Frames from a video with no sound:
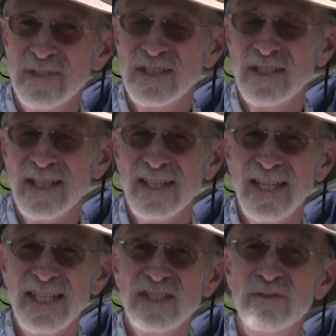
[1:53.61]
it's not
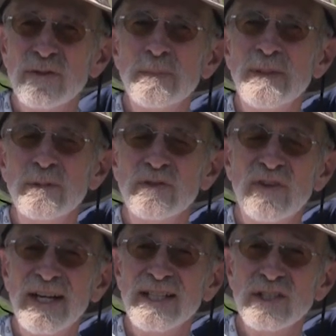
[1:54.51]
that easy for people to
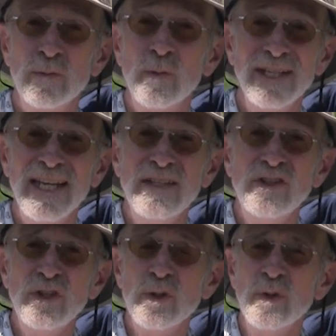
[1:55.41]
find us. And when they
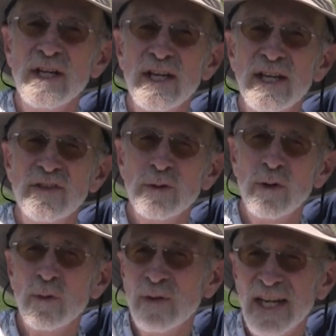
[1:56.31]
do,
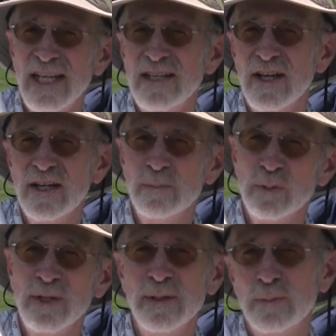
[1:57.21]
they're already kind of
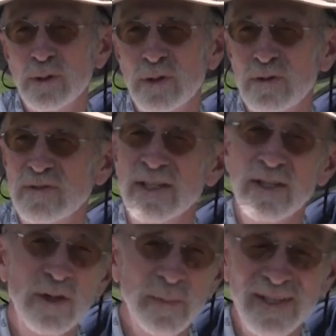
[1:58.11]
pre-approved. You
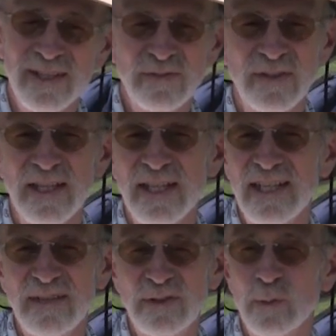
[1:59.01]
know, I mean, if
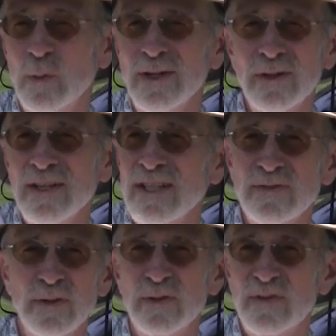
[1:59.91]
if you're weird
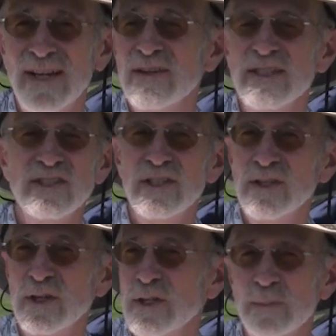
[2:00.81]
enough to have found us, you
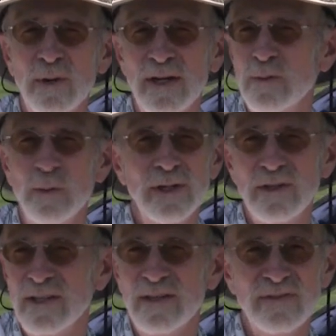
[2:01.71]
know, you're probably
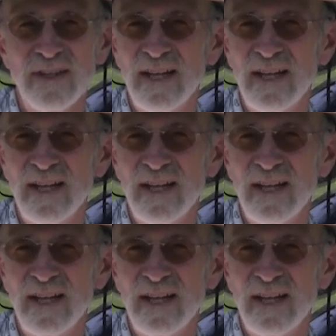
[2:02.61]
weird enough